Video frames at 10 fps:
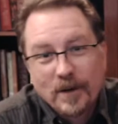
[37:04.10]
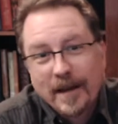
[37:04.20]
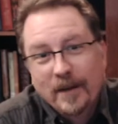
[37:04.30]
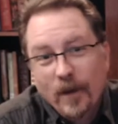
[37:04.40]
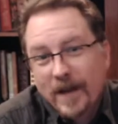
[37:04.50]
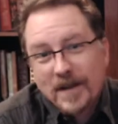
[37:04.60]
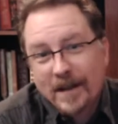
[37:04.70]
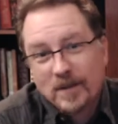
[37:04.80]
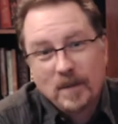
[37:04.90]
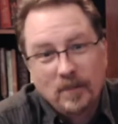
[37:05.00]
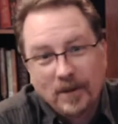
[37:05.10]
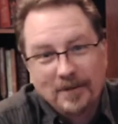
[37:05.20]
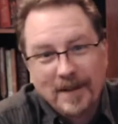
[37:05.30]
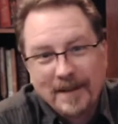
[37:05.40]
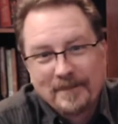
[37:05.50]
and why challenge people,
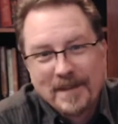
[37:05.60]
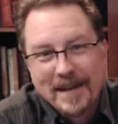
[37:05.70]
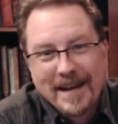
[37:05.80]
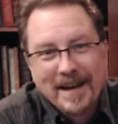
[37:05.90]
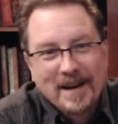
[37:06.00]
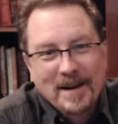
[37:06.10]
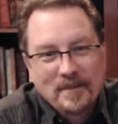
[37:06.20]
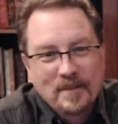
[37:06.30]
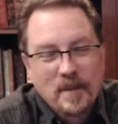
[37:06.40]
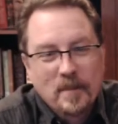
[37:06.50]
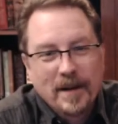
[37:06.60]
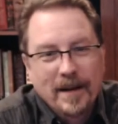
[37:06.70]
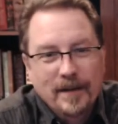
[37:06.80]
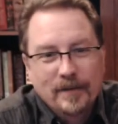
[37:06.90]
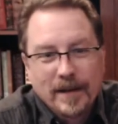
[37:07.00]
right? Uh, but
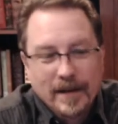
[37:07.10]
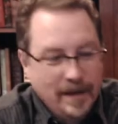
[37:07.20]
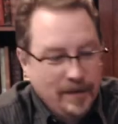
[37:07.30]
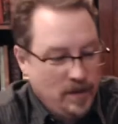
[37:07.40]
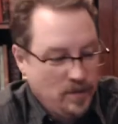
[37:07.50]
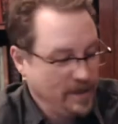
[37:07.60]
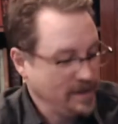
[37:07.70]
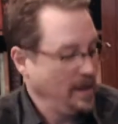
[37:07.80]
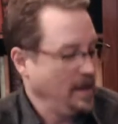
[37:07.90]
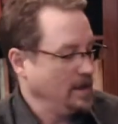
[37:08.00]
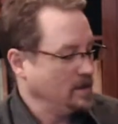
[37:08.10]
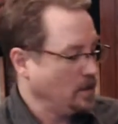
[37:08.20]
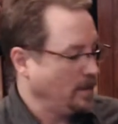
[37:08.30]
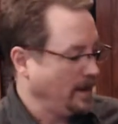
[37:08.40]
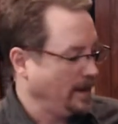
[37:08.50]
I find it kind of humorous.
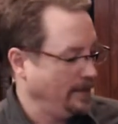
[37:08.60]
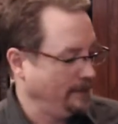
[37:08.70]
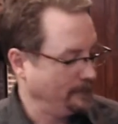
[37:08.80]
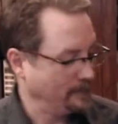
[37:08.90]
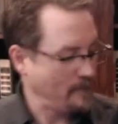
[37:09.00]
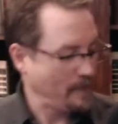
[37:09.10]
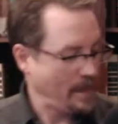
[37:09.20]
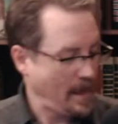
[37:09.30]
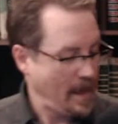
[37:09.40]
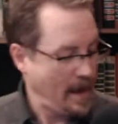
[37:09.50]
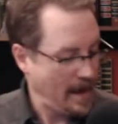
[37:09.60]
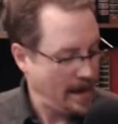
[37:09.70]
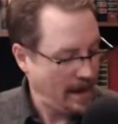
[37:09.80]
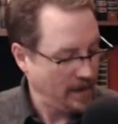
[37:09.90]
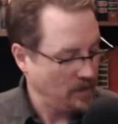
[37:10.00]
So um,
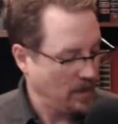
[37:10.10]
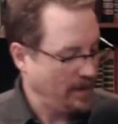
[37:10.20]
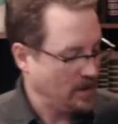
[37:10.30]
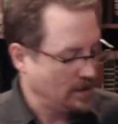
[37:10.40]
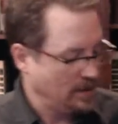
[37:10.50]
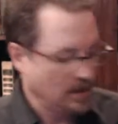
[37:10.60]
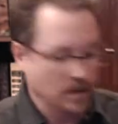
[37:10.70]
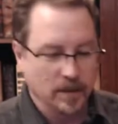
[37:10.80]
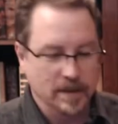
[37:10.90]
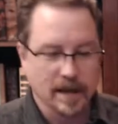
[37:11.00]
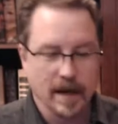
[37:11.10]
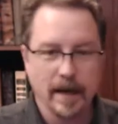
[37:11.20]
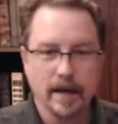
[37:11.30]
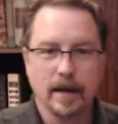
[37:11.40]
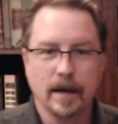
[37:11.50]
I also want to mention the Good Books
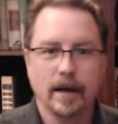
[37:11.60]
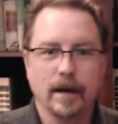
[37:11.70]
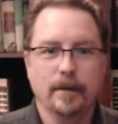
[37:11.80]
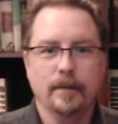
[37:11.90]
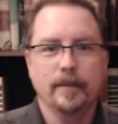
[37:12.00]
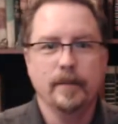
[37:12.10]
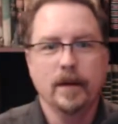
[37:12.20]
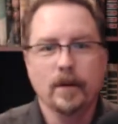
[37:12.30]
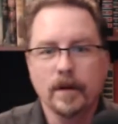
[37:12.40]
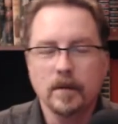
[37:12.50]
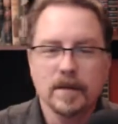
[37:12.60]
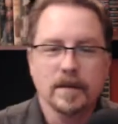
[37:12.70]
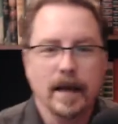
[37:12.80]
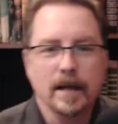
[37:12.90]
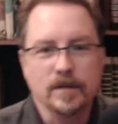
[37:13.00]
Guide. Uh, you know, the Good Books
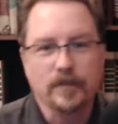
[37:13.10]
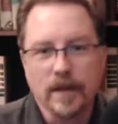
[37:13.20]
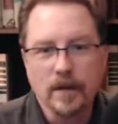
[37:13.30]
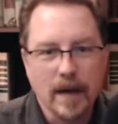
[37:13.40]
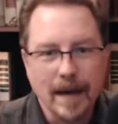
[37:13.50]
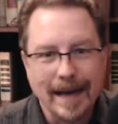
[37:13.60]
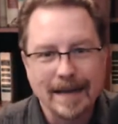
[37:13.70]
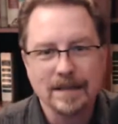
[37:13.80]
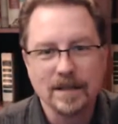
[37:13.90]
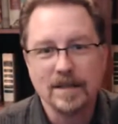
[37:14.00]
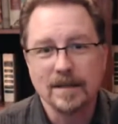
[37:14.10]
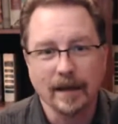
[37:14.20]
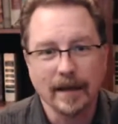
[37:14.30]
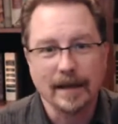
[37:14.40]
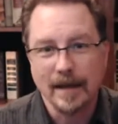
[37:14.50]
Guide is free. We're not actually
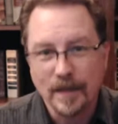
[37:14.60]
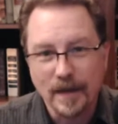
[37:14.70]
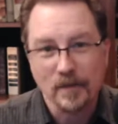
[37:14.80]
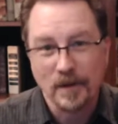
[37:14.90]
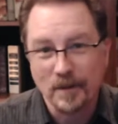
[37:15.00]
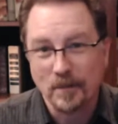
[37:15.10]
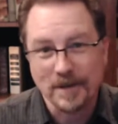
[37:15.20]
selling anything with the Good Books